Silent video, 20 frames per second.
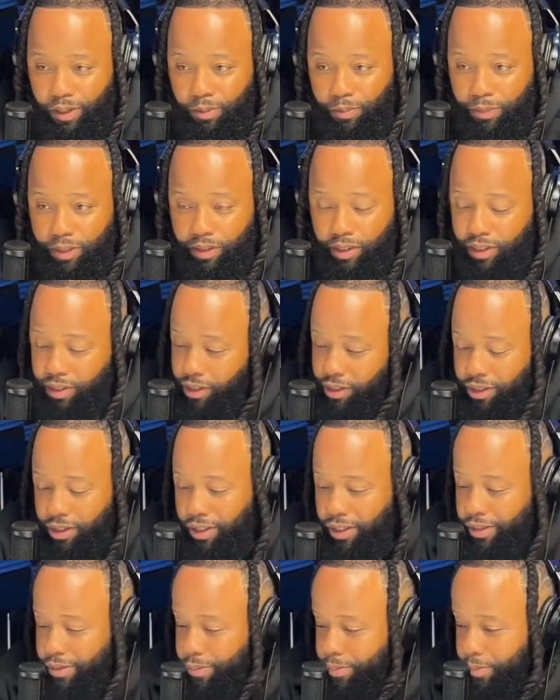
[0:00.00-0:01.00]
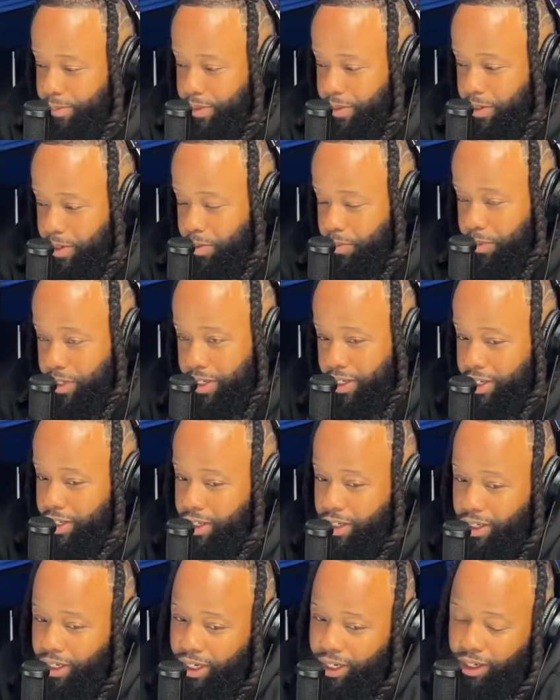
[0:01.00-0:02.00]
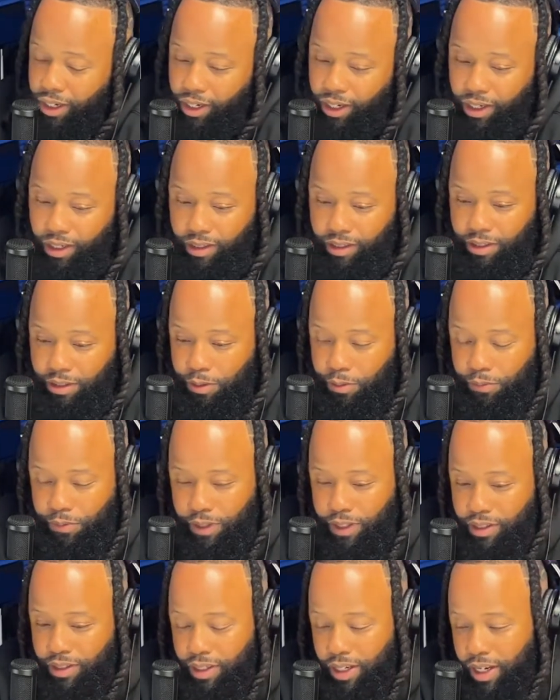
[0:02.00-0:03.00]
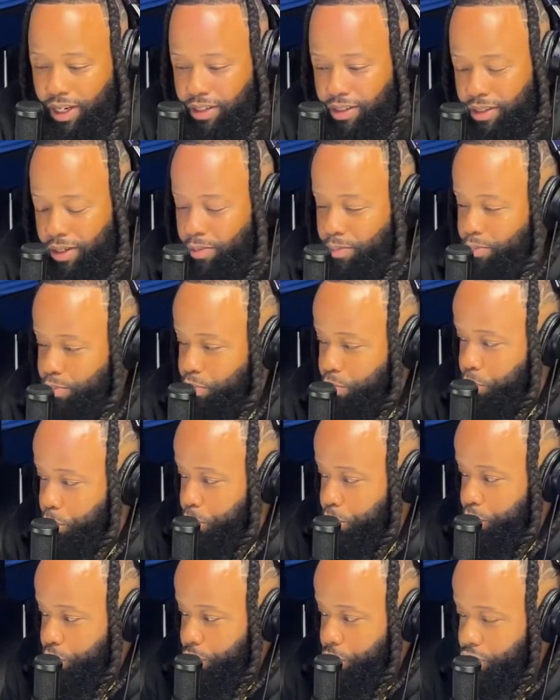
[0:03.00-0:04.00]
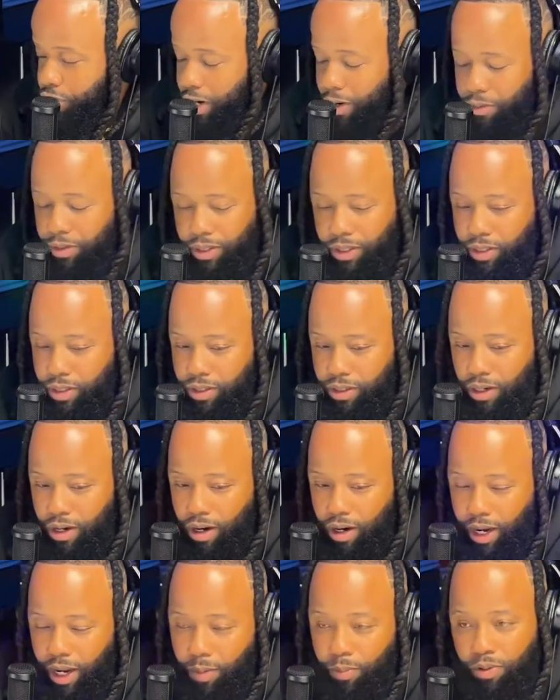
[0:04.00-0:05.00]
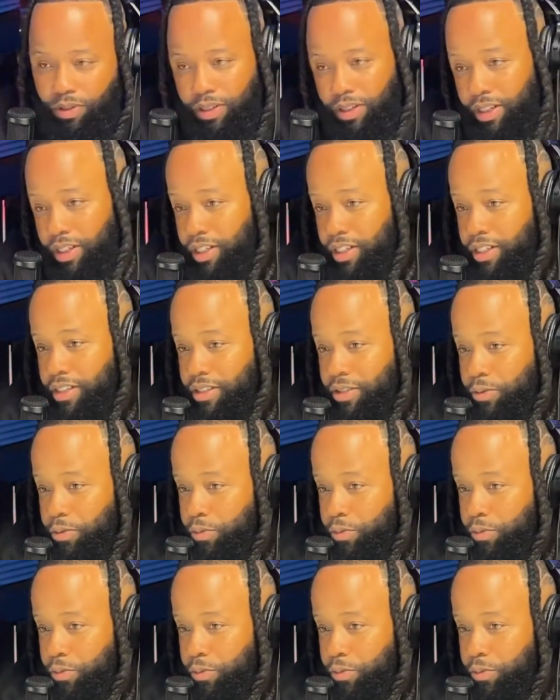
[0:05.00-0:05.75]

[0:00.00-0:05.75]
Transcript: I mean? It gets done. You know what I mean? He can get into the events that some travel teams aren't able to get into